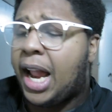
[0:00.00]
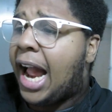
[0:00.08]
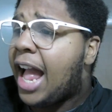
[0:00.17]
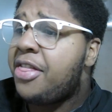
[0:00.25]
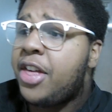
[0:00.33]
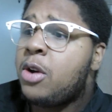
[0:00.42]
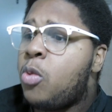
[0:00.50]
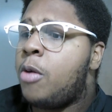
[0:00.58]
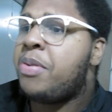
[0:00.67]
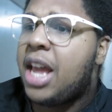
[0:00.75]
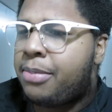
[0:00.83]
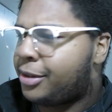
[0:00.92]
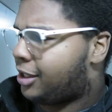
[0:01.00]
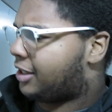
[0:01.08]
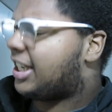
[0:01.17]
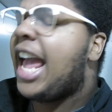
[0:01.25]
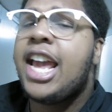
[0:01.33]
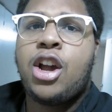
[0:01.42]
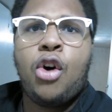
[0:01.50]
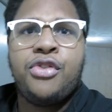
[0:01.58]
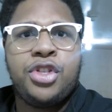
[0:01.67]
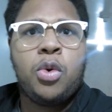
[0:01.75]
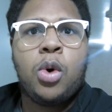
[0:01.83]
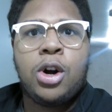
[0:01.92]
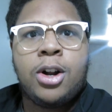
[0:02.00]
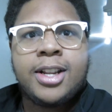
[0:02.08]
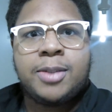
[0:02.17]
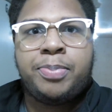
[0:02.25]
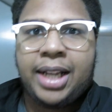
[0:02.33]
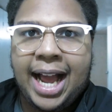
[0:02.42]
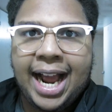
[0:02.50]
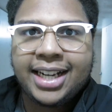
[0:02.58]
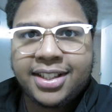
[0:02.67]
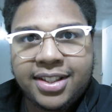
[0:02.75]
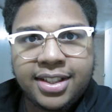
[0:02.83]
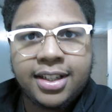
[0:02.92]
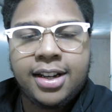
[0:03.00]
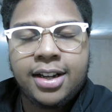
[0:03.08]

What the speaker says: And then we'll be able to take over the world as blacks.